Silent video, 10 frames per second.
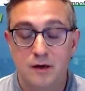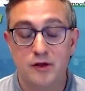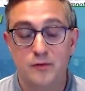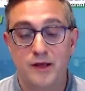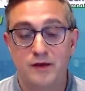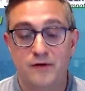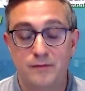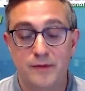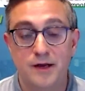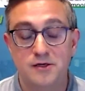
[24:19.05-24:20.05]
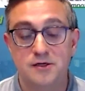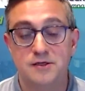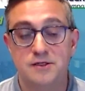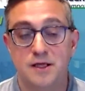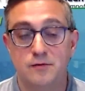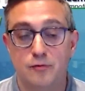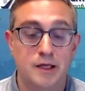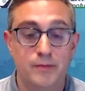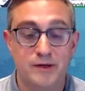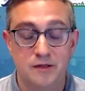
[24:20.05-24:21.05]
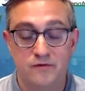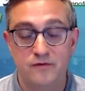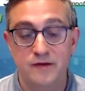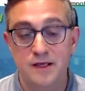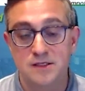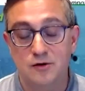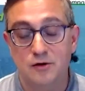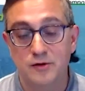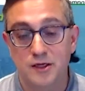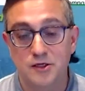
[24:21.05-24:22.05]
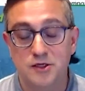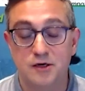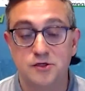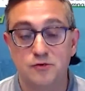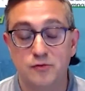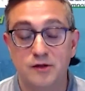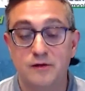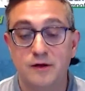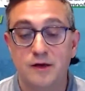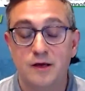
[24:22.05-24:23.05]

What are you paying fund managers? And typically the fees go in conjunction with